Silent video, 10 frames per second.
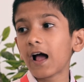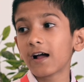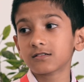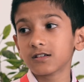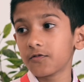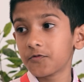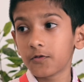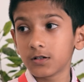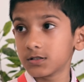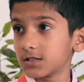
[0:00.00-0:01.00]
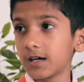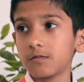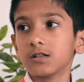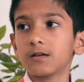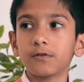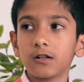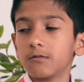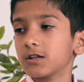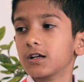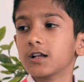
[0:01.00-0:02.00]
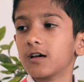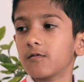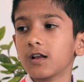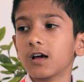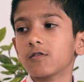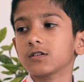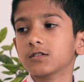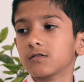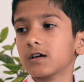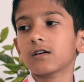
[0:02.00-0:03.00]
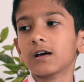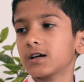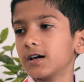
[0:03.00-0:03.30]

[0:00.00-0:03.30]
At the first time in the preliminary level, I was like,